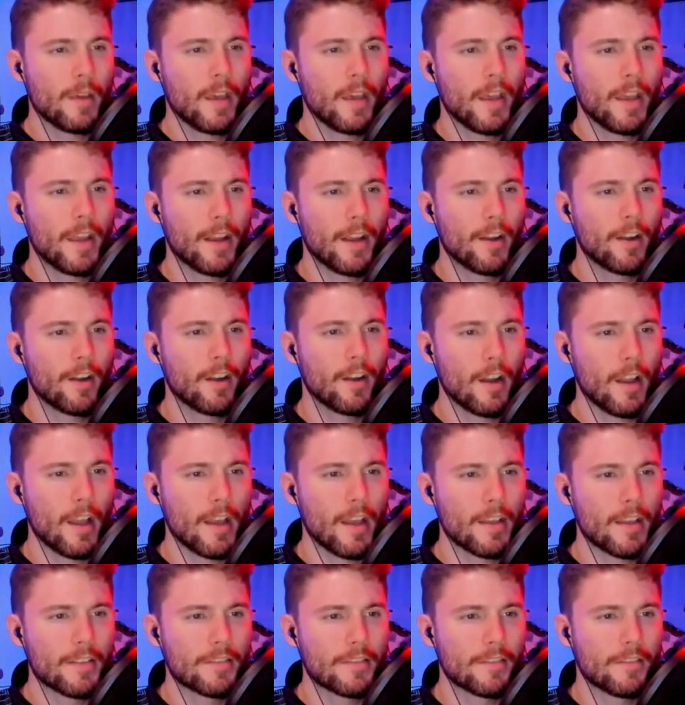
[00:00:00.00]
hair
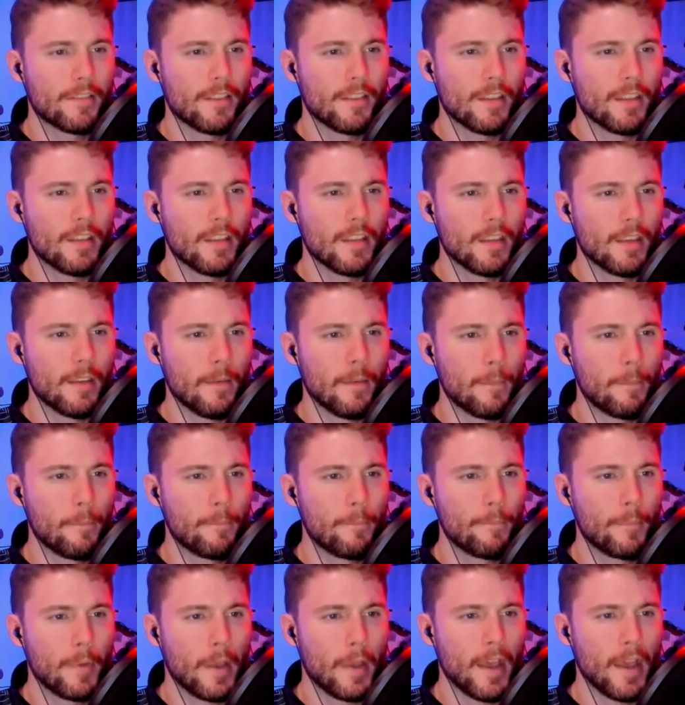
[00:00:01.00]
as the
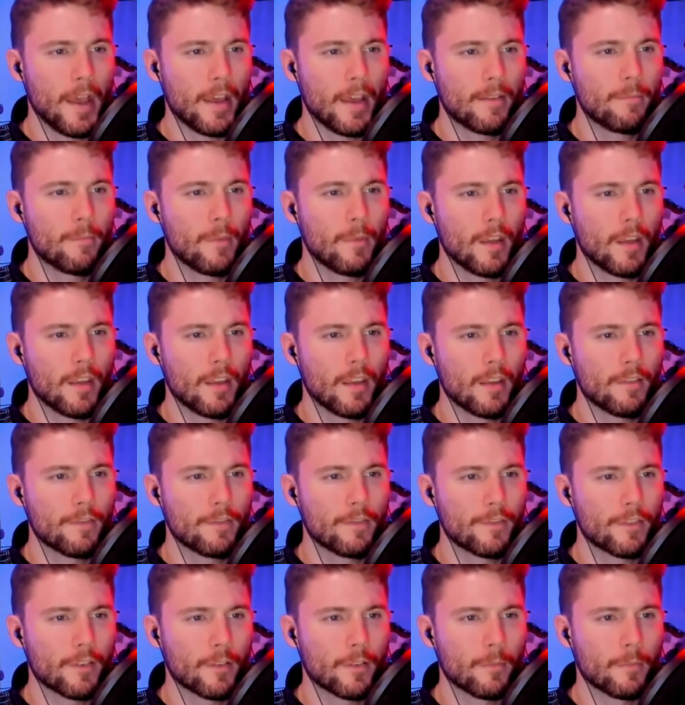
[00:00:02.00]
Padme
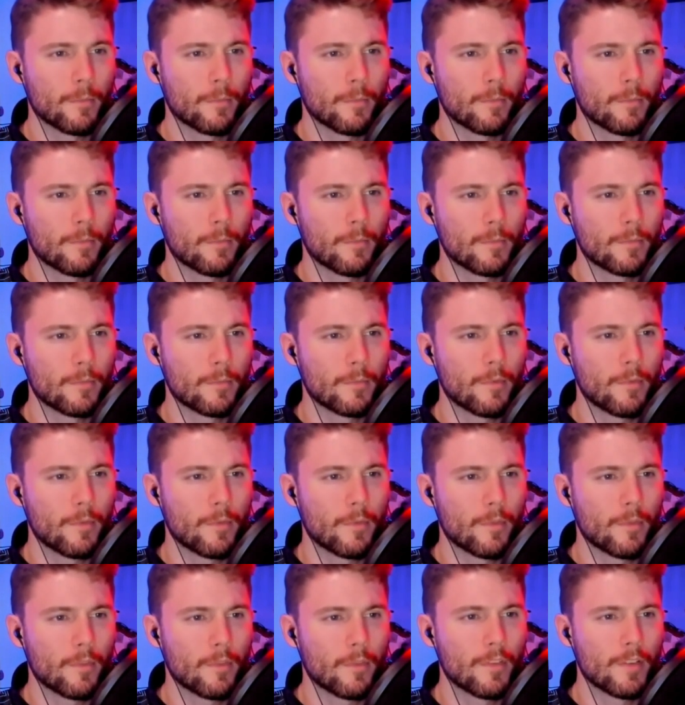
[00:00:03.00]
from
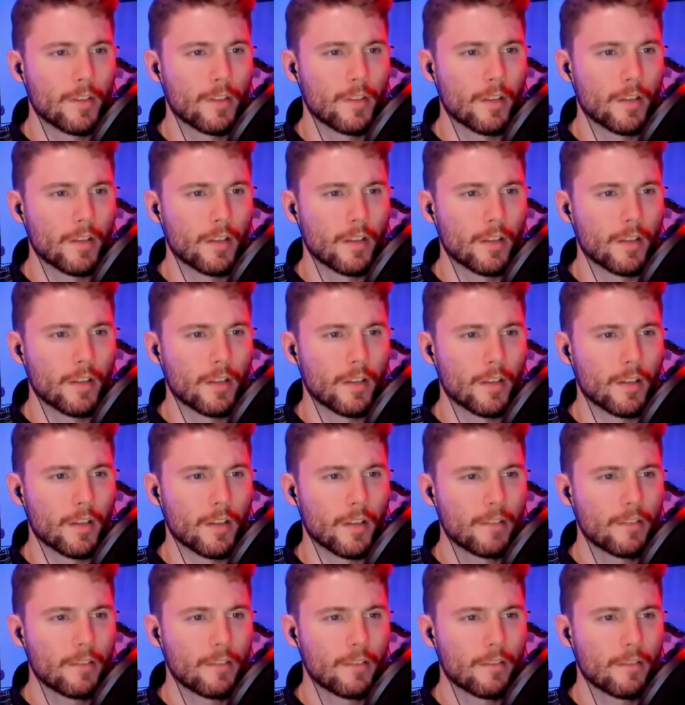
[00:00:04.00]
the
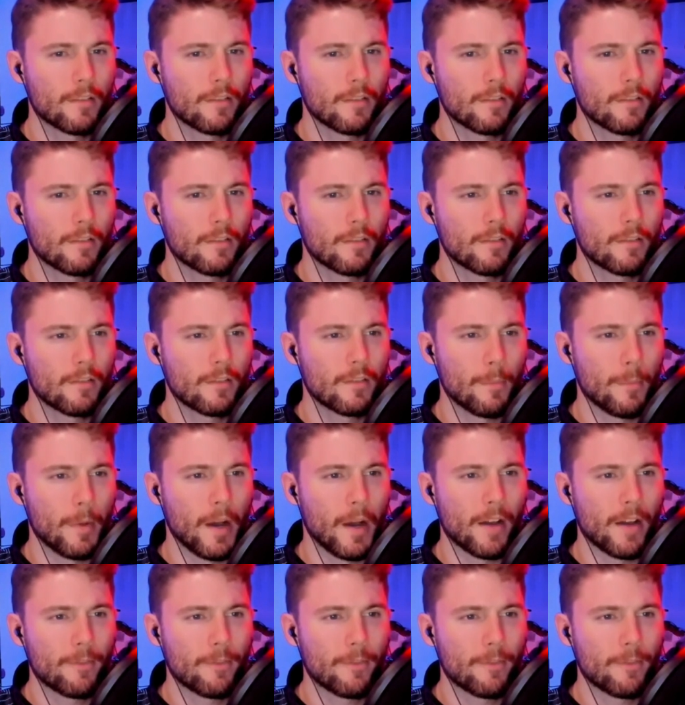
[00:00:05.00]
the pod